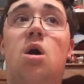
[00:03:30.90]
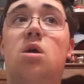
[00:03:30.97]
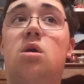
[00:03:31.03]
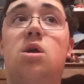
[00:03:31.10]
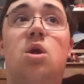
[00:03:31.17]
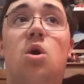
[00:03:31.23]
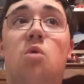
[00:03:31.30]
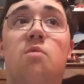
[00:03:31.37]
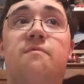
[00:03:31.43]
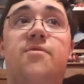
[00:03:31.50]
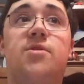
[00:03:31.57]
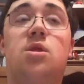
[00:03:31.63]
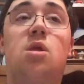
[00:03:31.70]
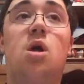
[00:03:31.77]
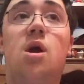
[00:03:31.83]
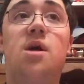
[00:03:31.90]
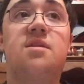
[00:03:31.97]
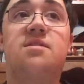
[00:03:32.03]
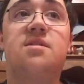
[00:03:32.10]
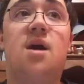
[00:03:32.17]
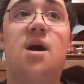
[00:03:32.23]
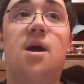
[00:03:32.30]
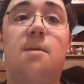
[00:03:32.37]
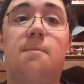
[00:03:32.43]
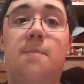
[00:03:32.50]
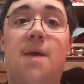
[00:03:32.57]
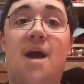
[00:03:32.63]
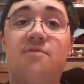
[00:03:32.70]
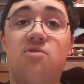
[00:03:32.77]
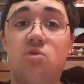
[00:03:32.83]
you know, for the longest time.
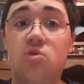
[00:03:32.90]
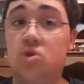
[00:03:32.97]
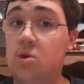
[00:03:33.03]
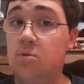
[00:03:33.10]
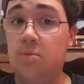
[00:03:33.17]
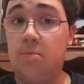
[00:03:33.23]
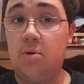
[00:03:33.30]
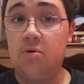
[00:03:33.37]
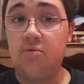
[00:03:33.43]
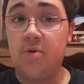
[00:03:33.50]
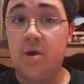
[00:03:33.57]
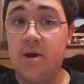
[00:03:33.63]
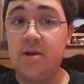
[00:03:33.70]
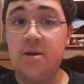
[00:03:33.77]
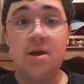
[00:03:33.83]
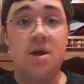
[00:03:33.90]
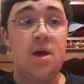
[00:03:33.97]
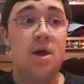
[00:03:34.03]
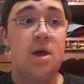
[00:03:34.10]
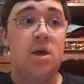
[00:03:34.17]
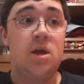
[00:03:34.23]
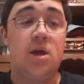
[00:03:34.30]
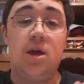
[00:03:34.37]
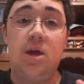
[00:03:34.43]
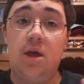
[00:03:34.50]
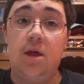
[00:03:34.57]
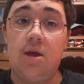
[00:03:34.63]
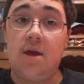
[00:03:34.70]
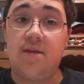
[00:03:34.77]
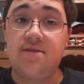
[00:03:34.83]
After his Super Bowl run,
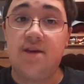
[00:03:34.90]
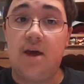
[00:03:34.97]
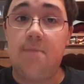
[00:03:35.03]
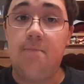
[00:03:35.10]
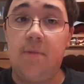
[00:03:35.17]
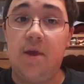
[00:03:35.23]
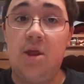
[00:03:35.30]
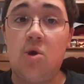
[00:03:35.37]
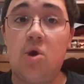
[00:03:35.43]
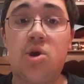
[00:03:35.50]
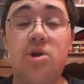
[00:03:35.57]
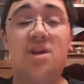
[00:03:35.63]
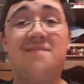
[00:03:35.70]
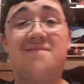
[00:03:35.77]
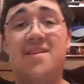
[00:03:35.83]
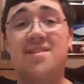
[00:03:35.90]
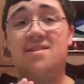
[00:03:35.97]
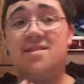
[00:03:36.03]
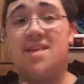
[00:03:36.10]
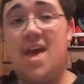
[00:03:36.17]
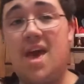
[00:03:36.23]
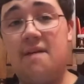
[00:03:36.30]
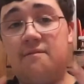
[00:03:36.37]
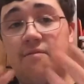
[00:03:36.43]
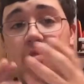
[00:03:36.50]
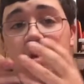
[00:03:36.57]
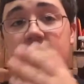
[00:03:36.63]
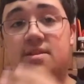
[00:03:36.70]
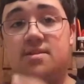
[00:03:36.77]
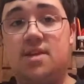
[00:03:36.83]
he has had mediocre defenses
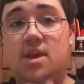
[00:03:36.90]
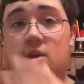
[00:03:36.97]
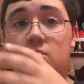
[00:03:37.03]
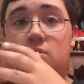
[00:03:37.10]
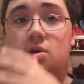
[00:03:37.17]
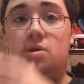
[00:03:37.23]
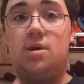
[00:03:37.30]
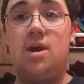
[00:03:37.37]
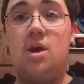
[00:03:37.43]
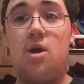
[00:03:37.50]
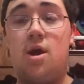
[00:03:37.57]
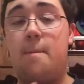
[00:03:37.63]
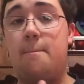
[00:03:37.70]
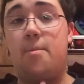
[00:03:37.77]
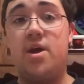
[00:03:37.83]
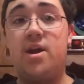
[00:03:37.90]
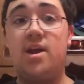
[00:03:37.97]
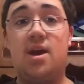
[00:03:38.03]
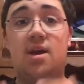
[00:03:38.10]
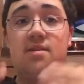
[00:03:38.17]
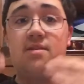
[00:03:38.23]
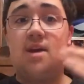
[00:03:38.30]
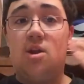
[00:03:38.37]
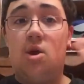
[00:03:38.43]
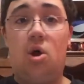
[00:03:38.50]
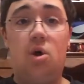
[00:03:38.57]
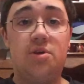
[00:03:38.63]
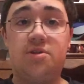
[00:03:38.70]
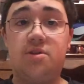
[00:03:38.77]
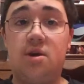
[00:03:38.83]
every single year, and Brady has had
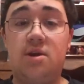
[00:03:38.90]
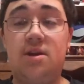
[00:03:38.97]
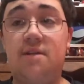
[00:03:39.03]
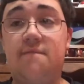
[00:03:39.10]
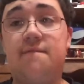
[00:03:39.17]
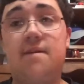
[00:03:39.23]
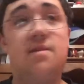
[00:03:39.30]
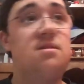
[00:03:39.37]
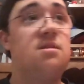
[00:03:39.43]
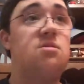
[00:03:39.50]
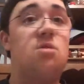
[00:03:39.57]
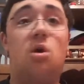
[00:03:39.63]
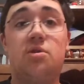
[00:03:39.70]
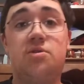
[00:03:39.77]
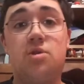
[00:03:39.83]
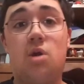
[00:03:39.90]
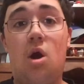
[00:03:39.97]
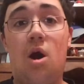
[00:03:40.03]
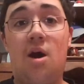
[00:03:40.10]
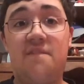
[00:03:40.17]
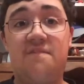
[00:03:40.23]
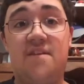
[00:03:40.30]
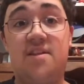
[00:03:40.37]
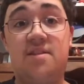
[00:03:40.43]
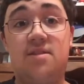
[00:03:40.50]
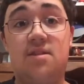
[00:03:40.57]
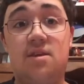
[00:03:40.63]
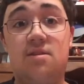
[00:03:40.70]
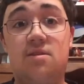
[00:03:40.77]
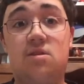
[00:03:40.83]
all star defenses, all star
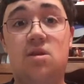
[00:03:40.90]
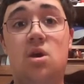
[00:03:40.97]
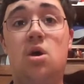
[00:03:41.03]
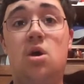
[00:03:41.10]
offenses.